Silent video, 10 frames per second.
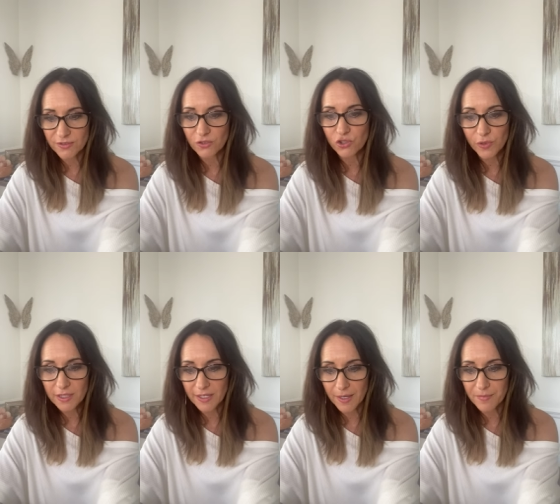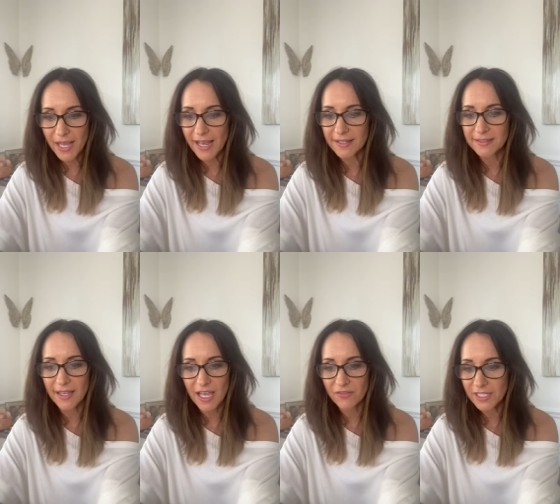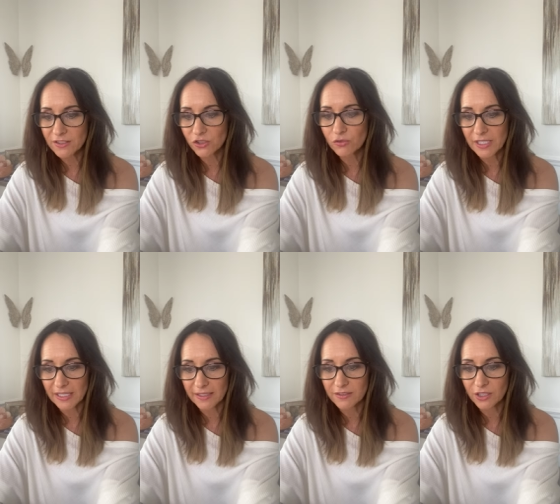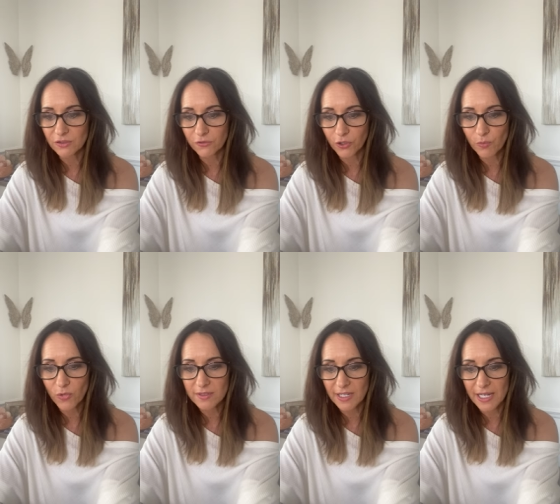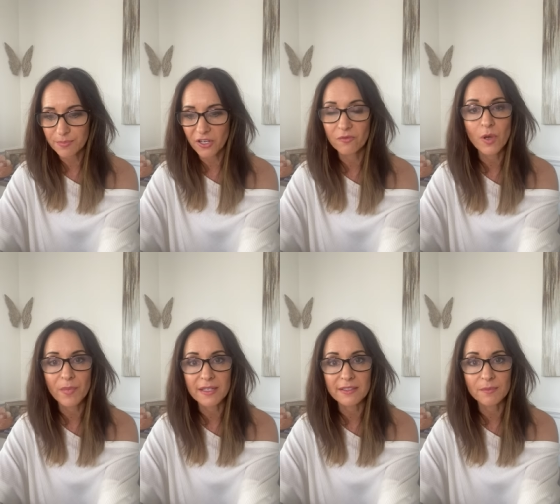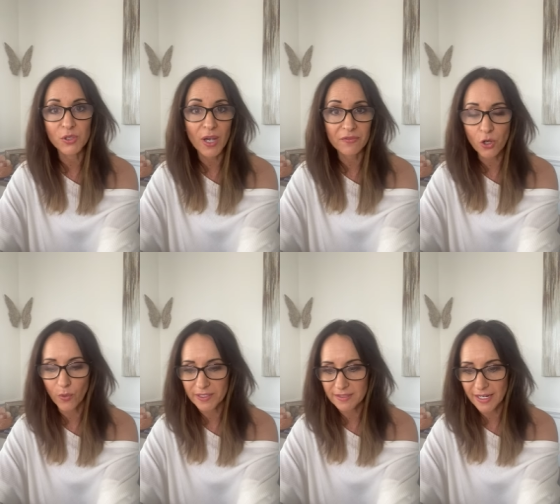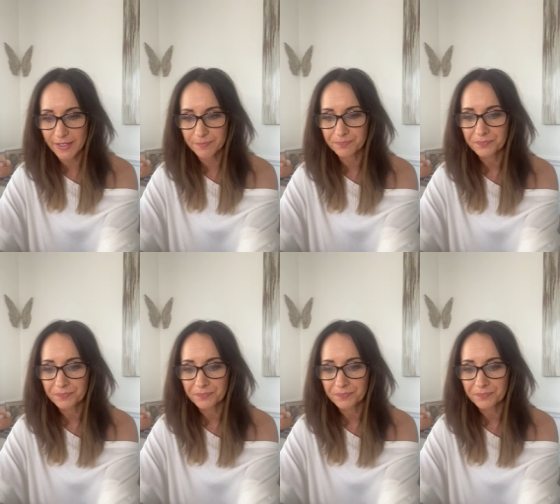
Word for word: so treat them as the evidence you need to confirm what type of momentum you have going today.